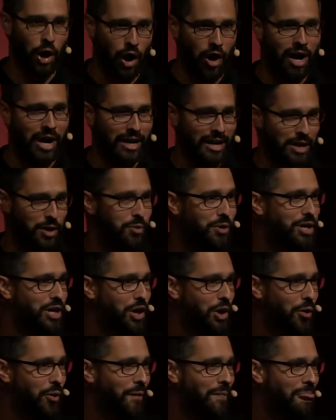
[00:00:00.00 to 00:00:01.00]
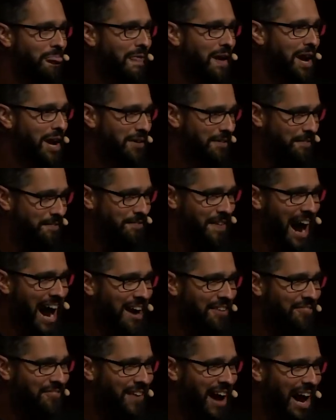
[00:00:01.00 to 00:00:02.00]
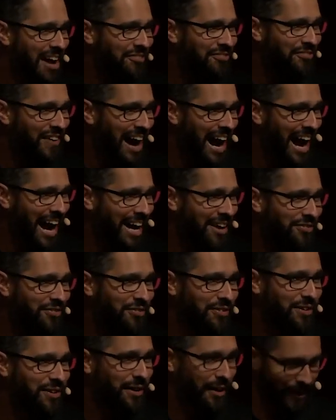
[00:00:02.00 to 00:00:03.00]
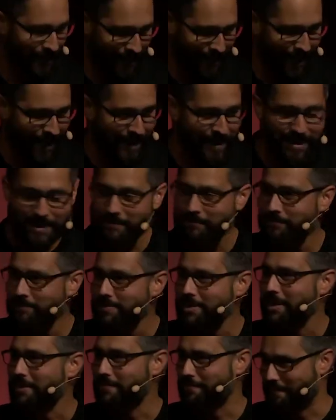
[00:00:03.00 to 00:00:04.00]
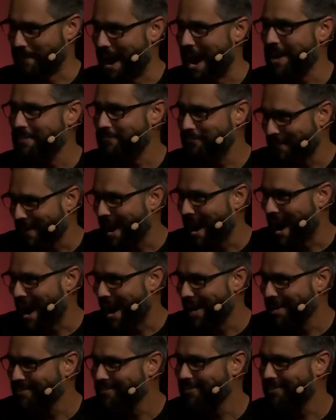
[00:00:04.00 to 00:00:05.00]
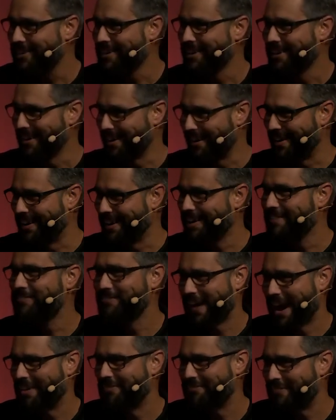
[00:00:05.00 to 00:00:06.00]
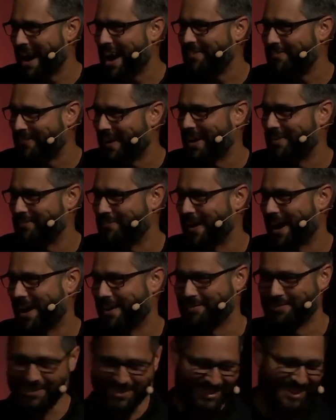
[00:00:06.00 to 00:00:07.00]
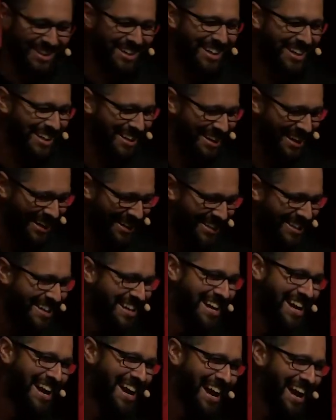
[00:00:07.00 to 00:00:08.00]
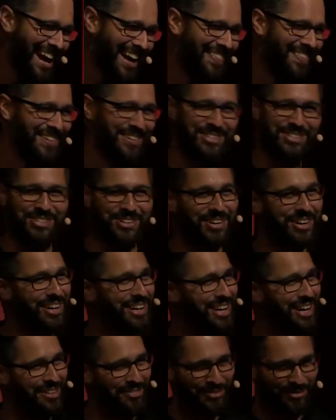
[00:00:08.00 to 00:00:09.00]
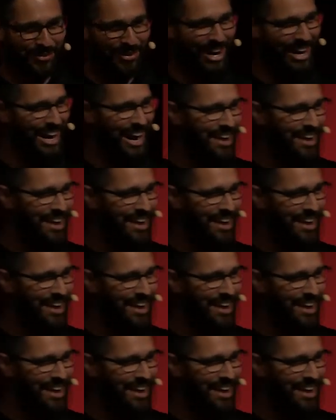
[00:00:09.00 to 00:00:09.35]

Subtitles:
"All right, here we go. 555, uh-huh, 55, uh-huh, 5555. And then sure enough, right